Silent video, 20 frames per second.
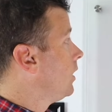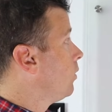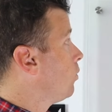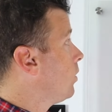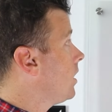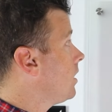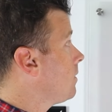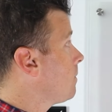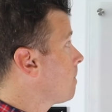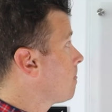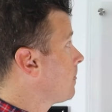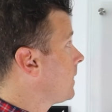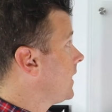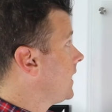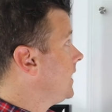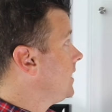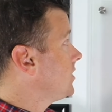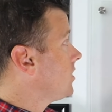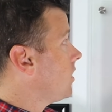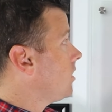Well,
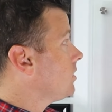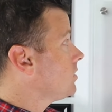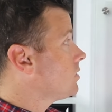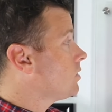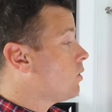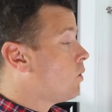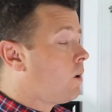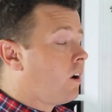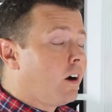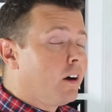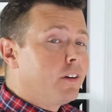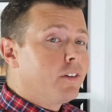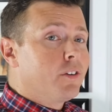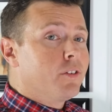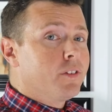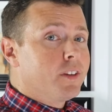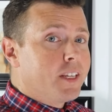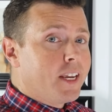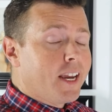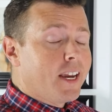he's also
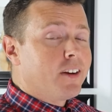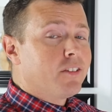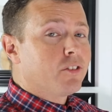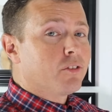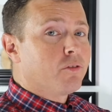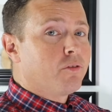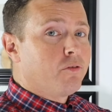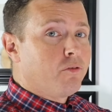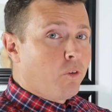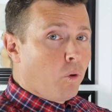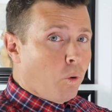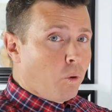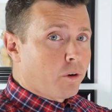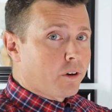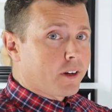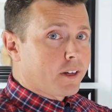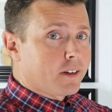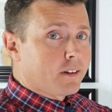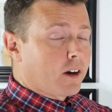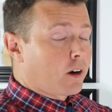under the age of
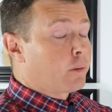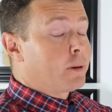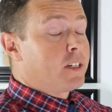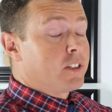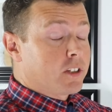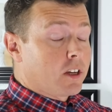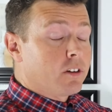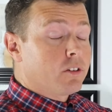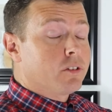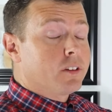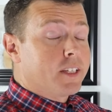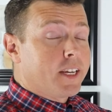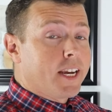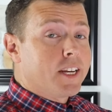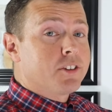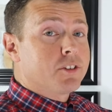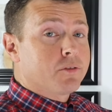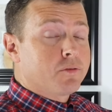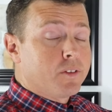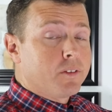40, or he's under the
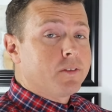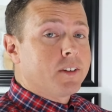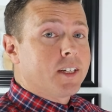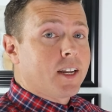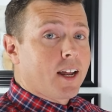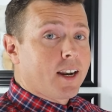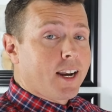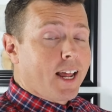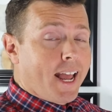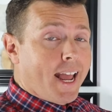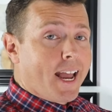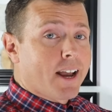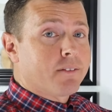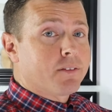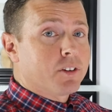age of 59.5.